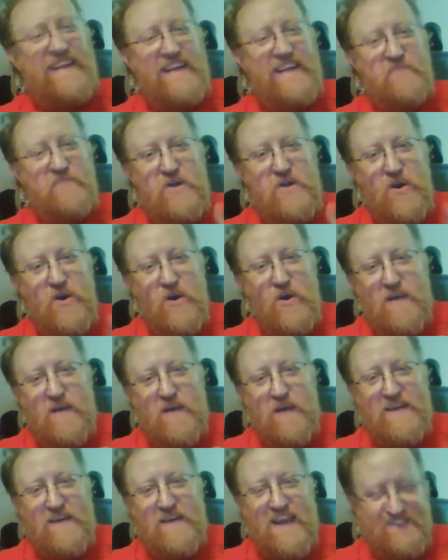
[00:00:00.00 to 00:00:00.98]
and we all
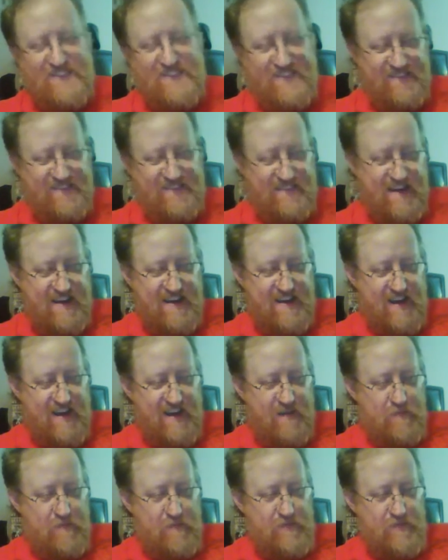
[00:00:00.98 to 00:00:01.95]
popped acid that night.
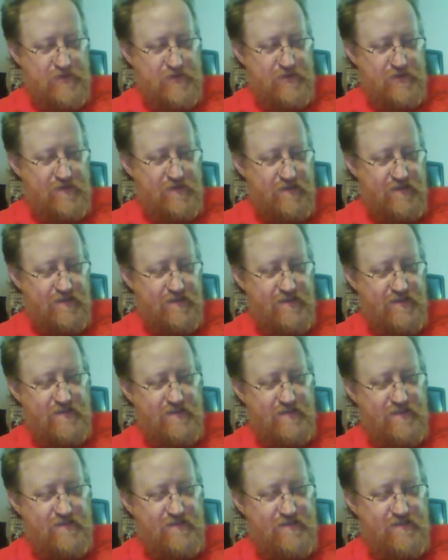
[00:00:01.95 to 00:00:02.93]
I remember too.
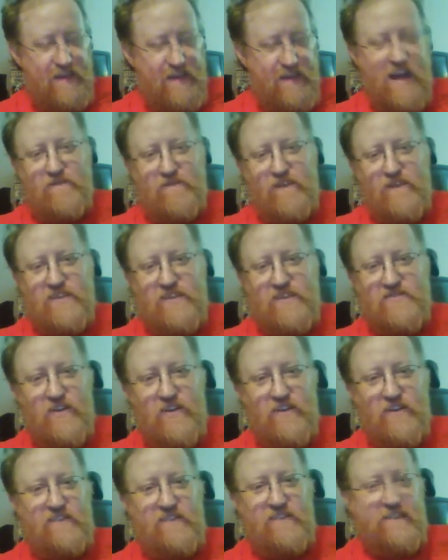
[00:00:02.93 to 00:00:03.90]
Ah, fuck, it's
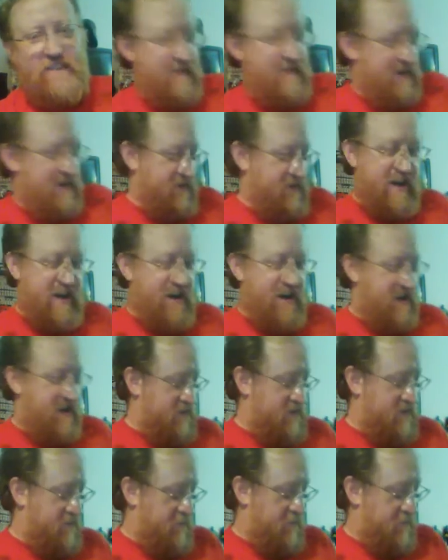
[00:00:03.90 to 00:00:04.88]
all out there. I don't care.
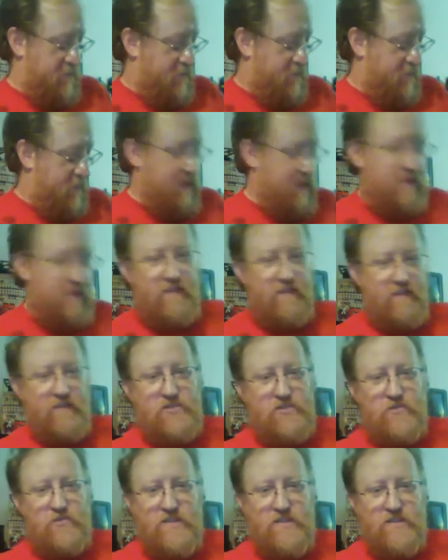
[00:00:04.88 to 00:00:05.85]

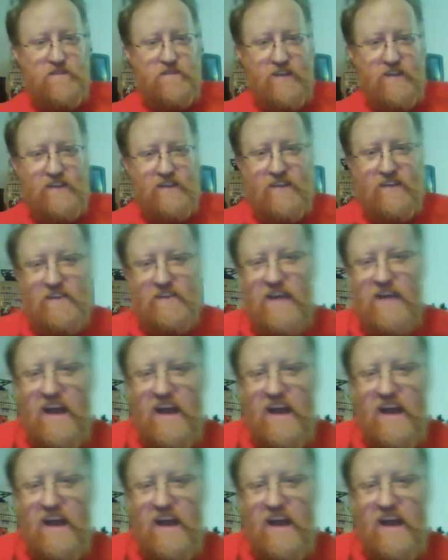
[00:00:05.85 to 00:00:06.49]
This was the fucking